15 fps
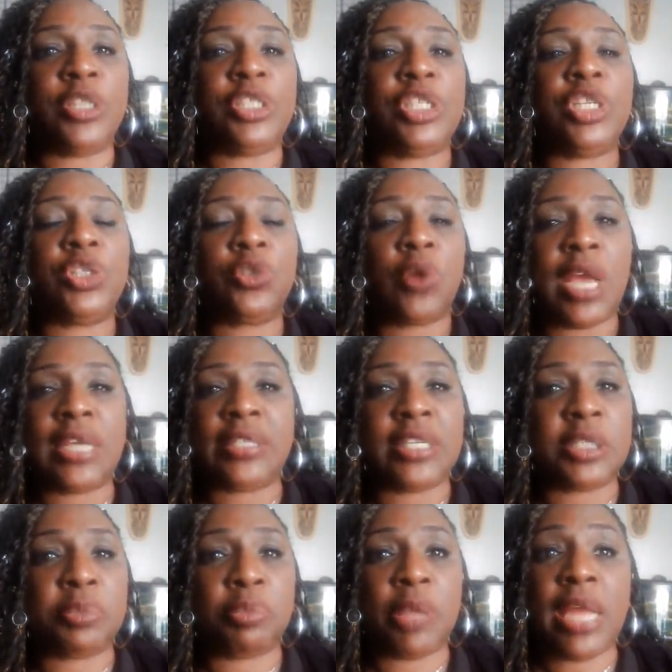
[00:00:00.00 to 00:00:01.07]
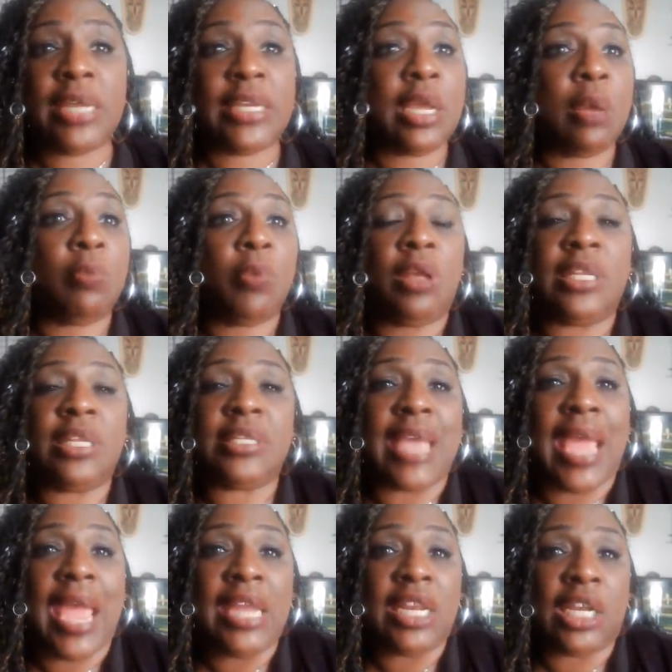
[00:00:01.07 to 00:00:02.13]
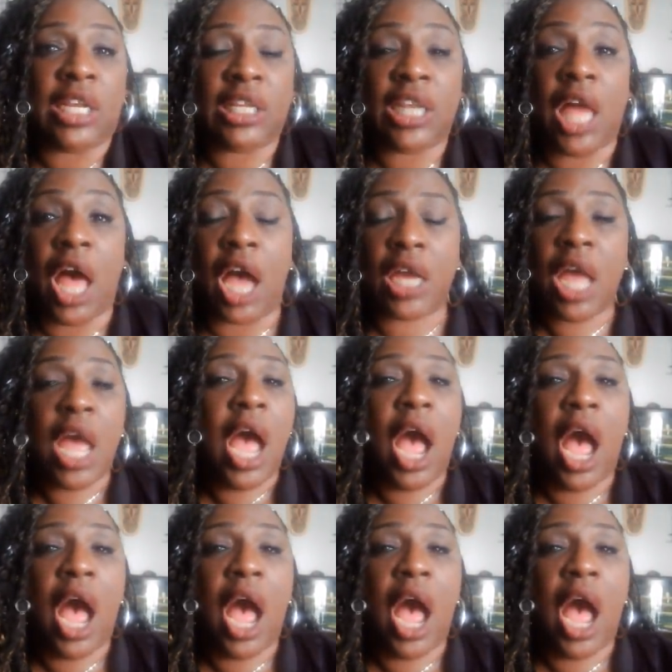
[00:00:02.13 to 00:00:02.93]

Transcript: she tries to explain to him, well, it's eight o'clock.